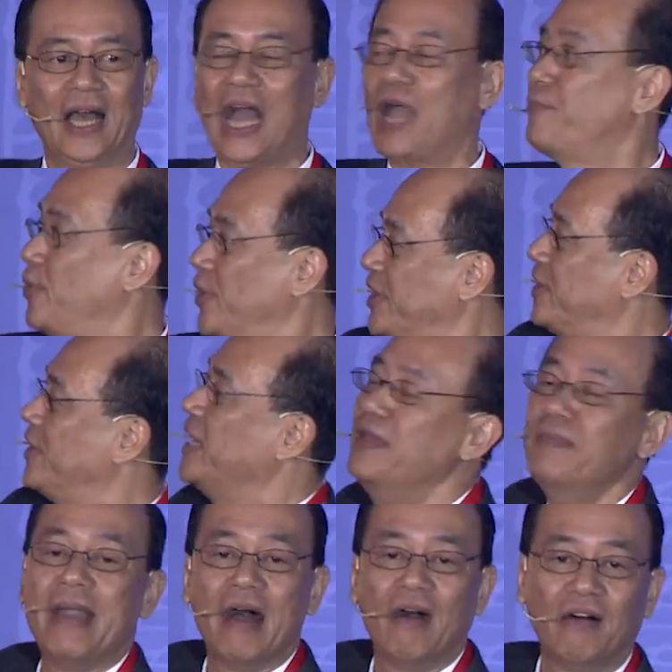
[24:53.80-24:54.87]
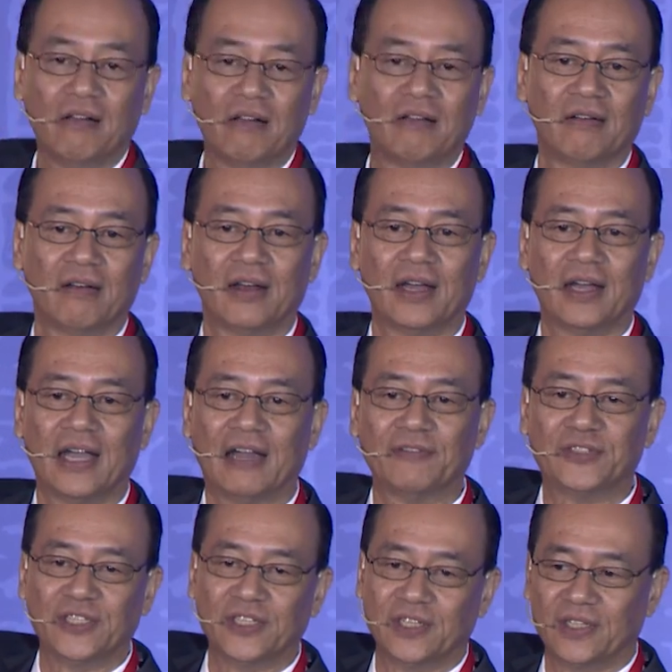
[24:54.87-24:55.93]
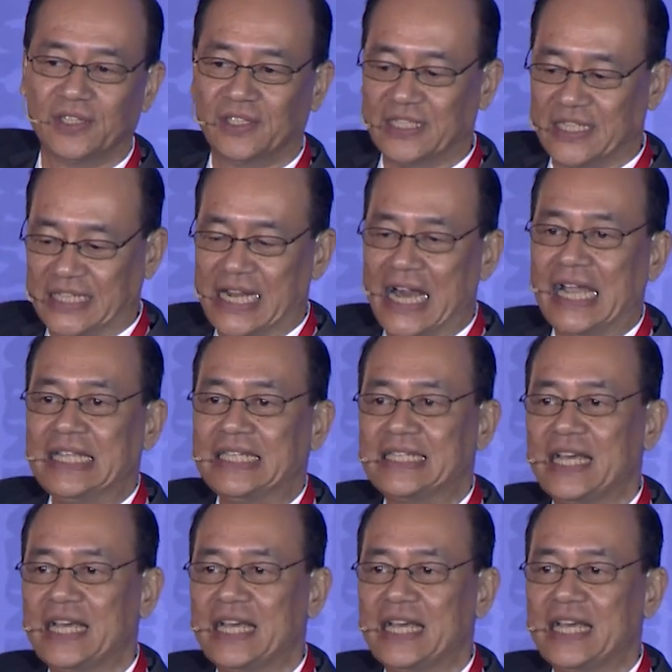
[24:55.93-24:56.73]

put an email after the slides,